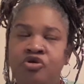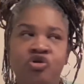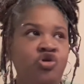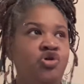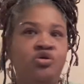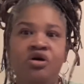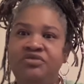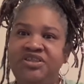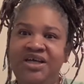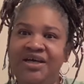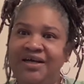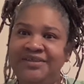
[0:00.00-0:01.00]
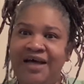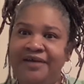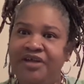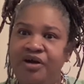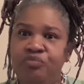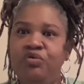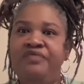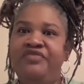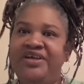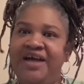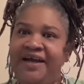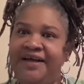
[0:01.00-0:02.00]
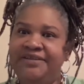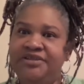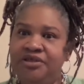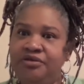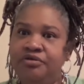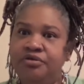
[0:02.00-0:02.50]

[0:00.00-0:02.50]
You don't see us out there river dancing